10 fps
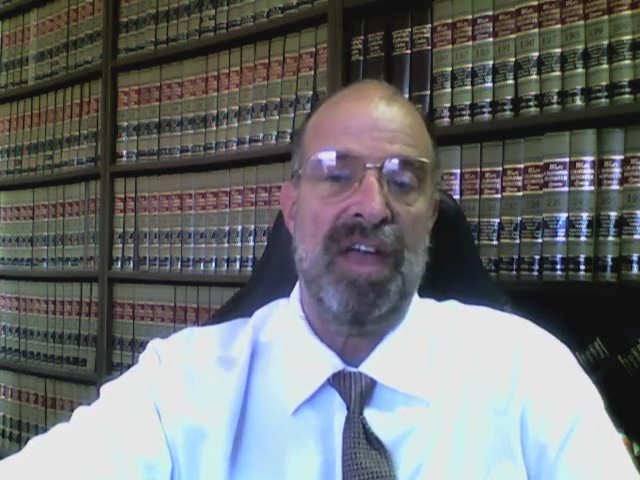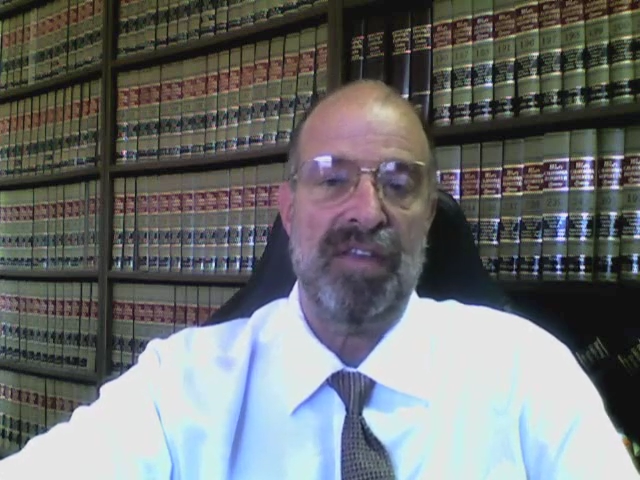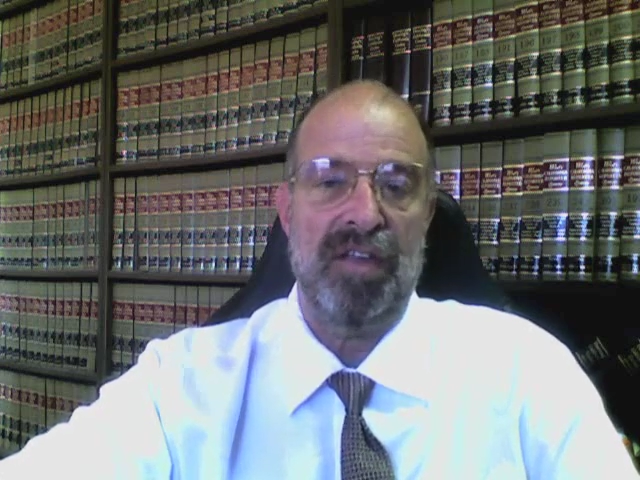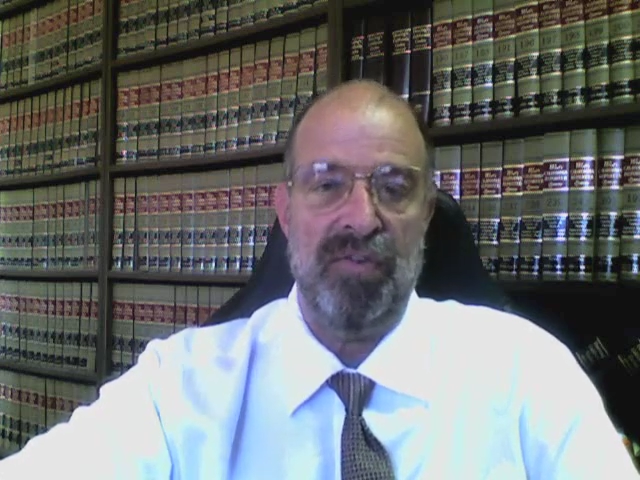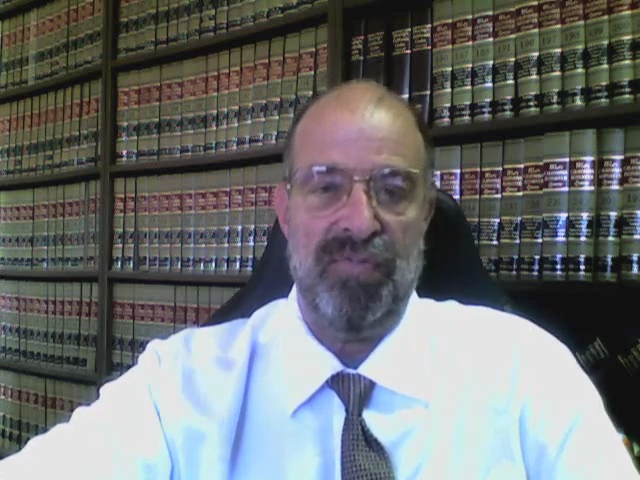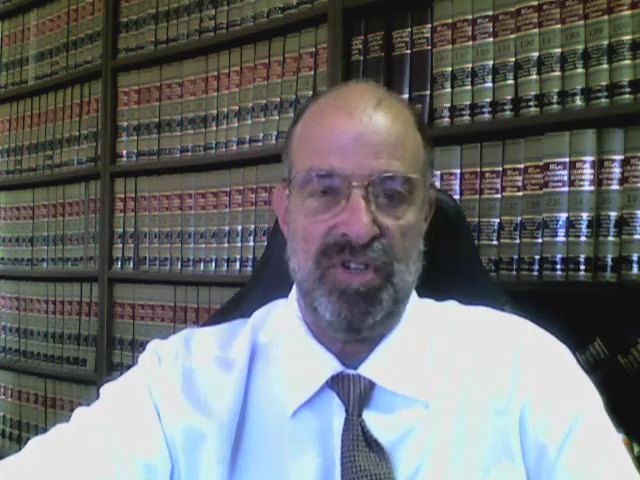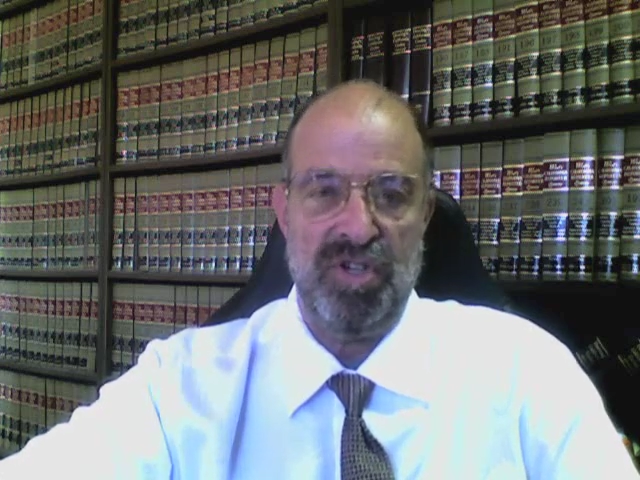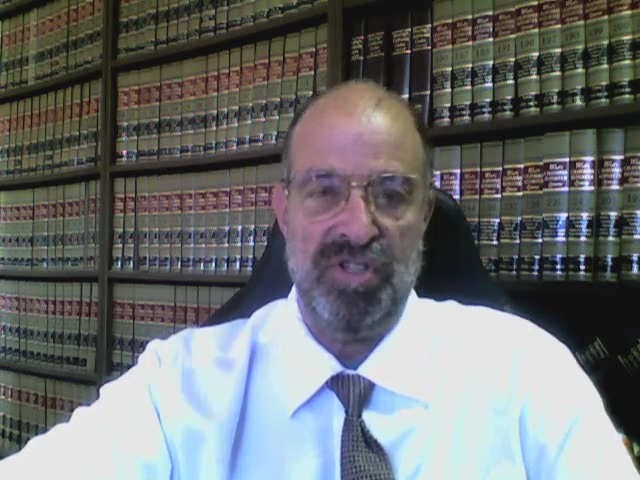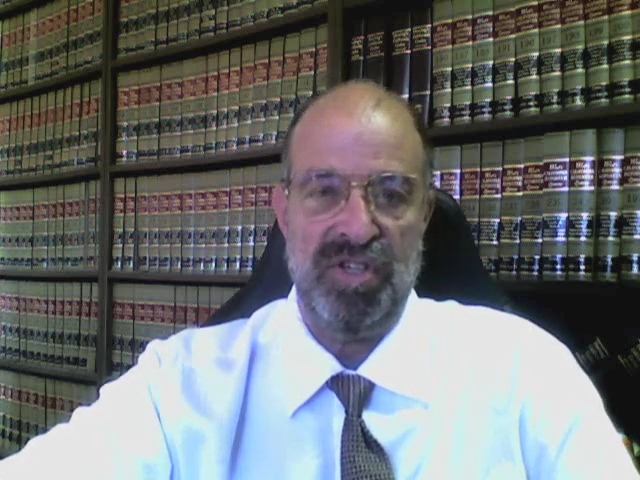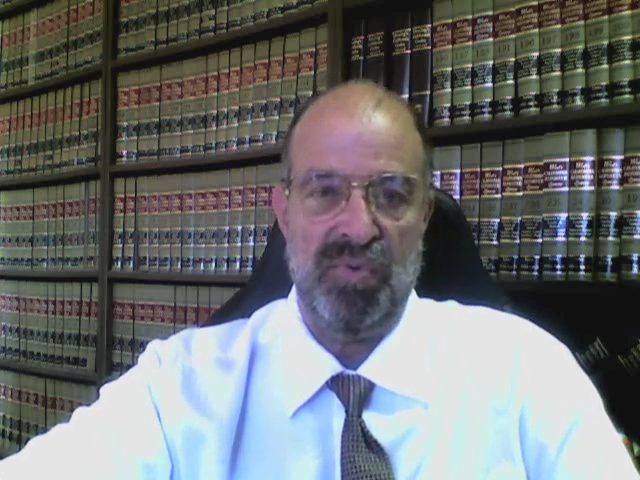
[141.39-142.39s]

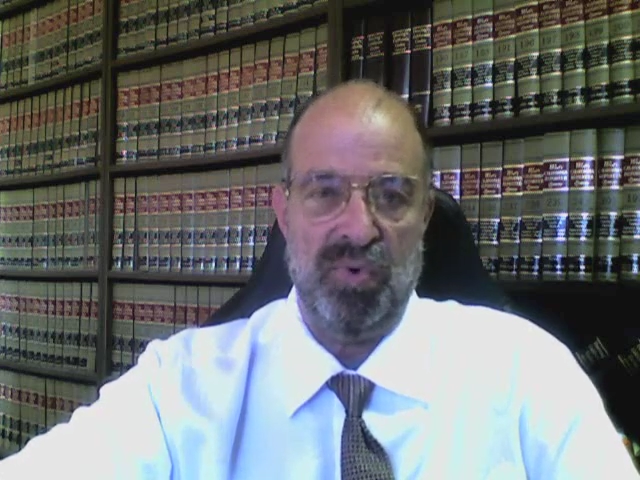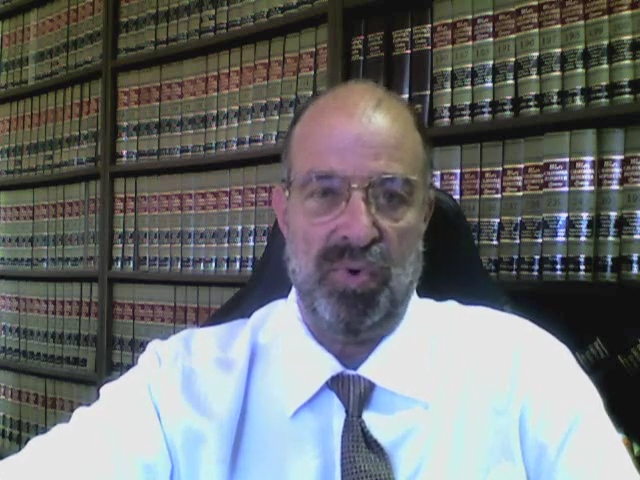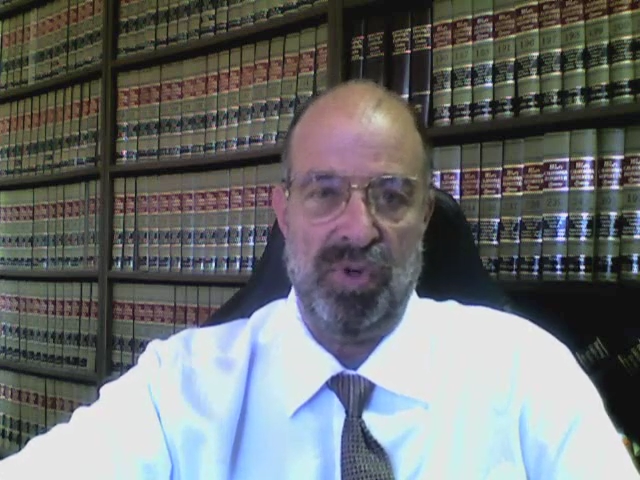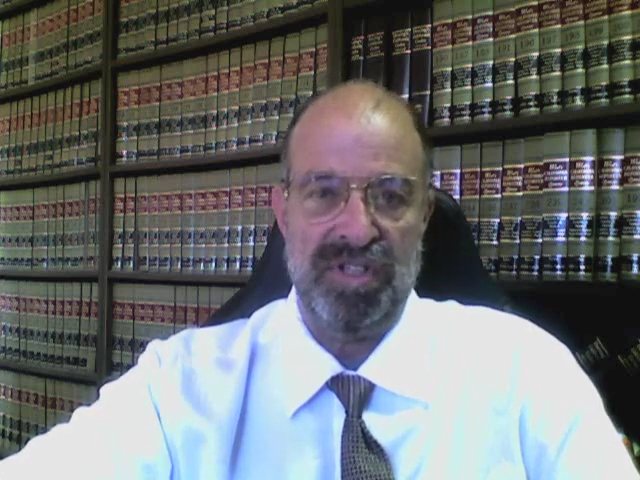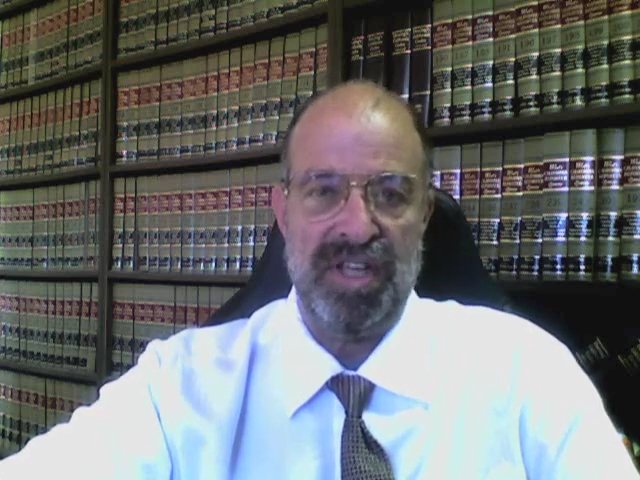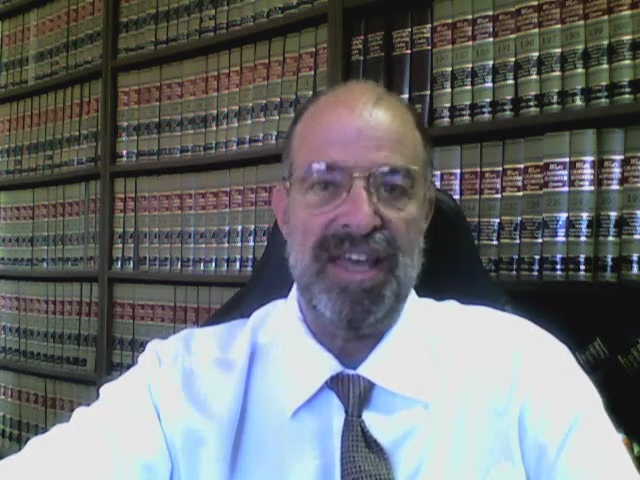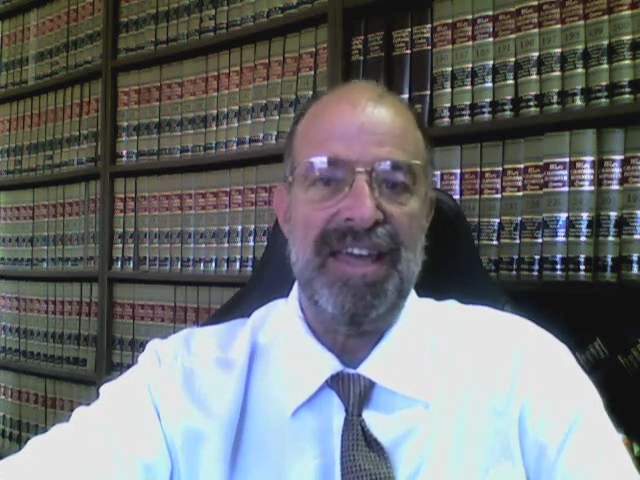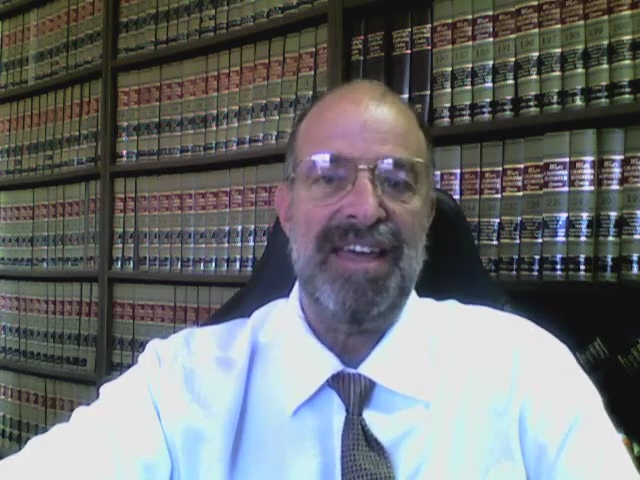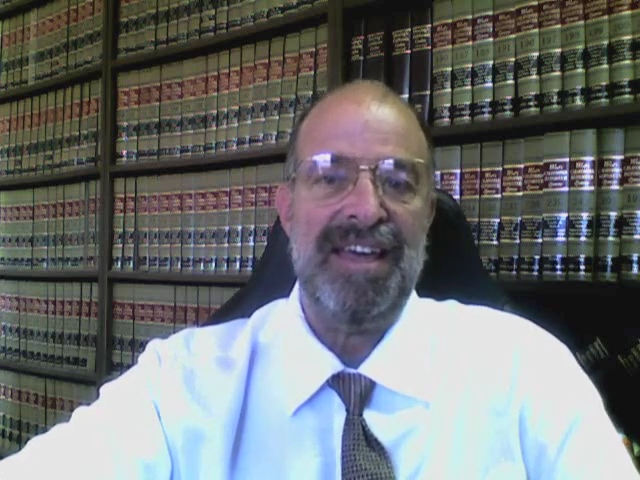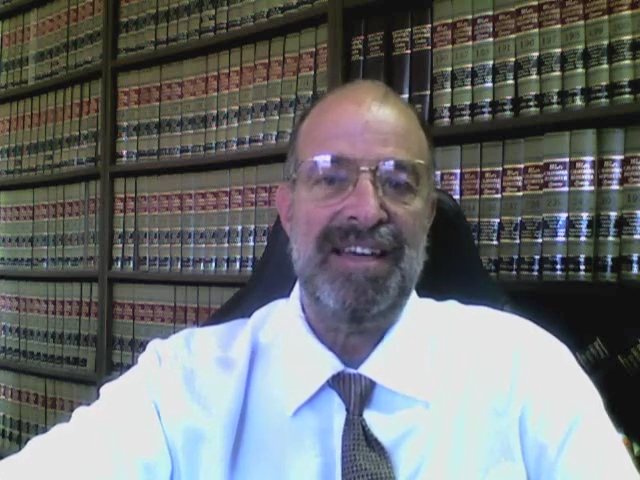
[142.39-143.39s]
anti-deficiency rules
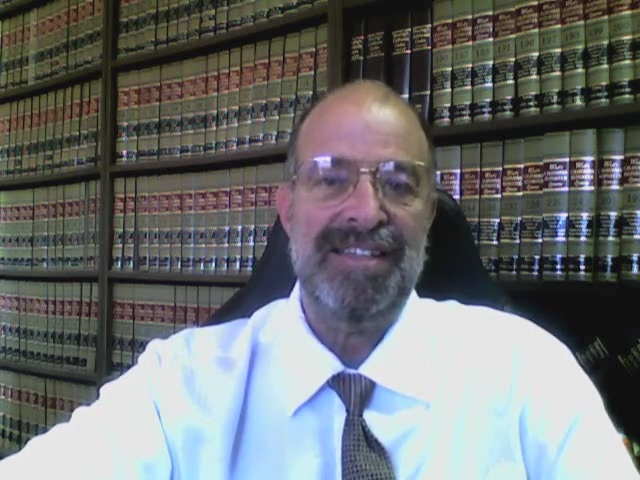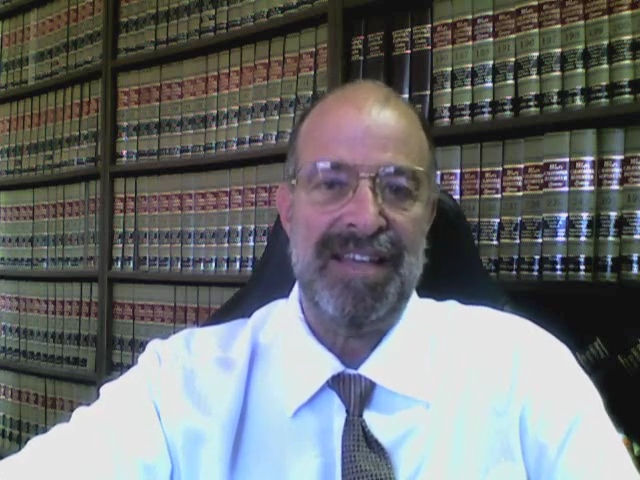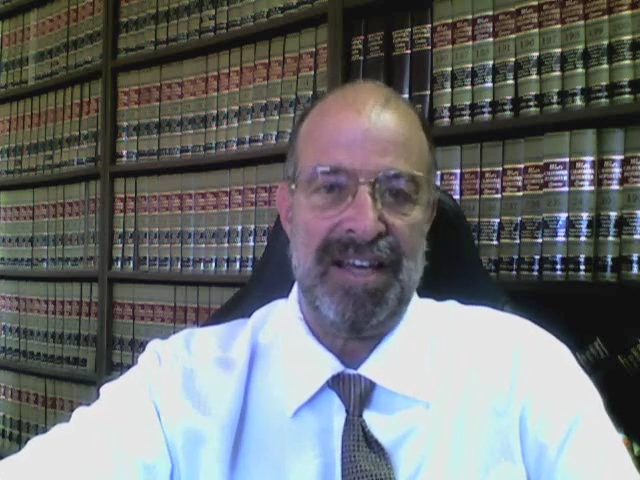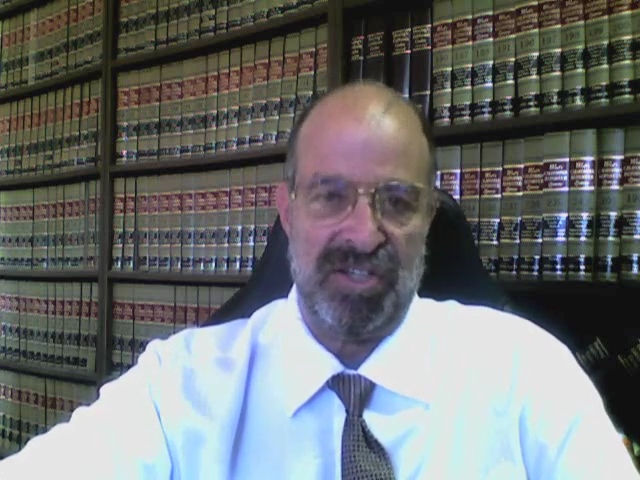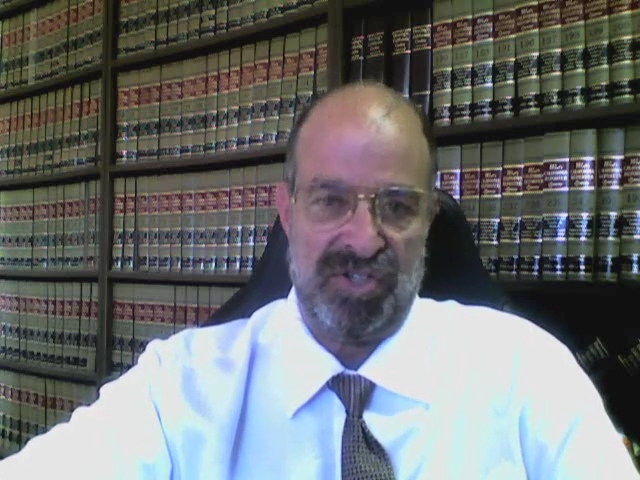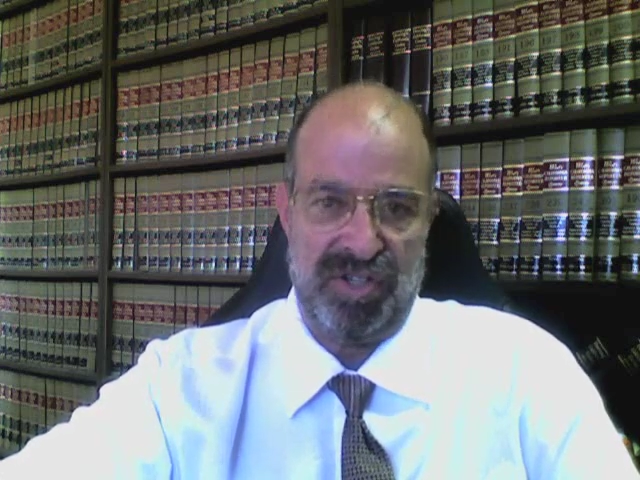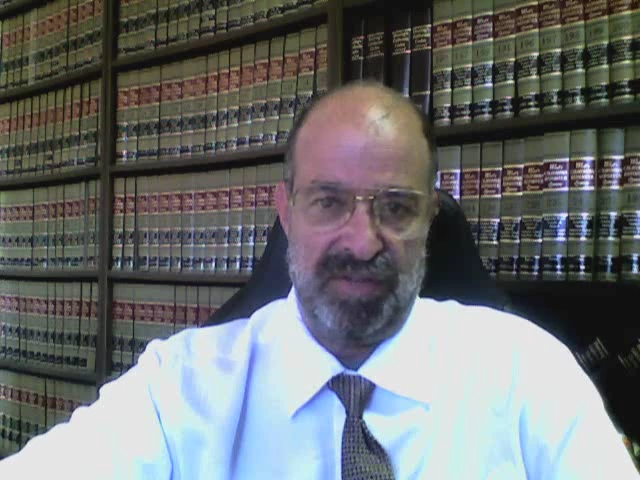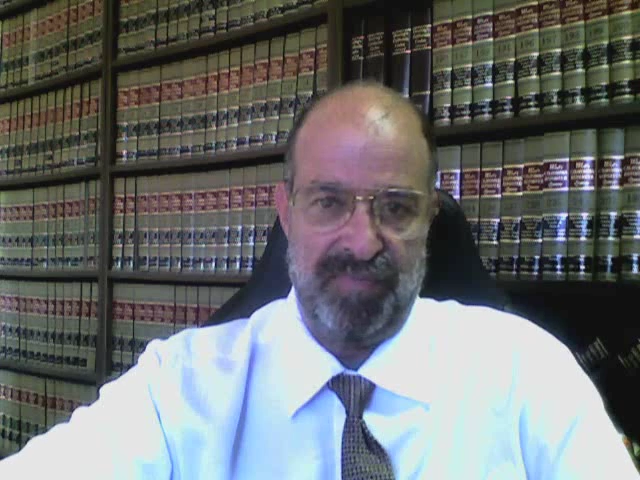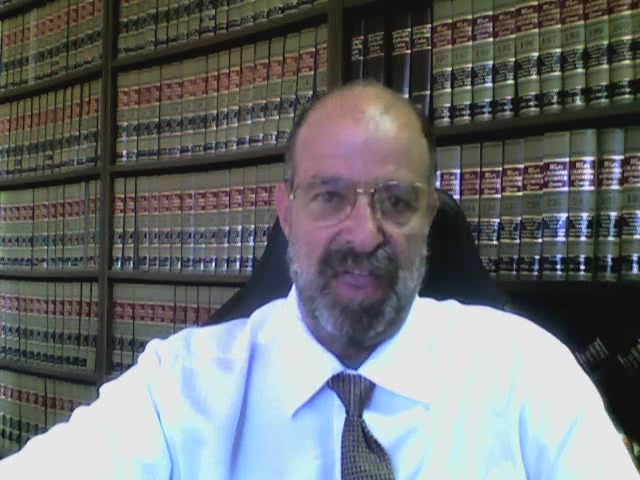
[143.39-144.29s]
exist.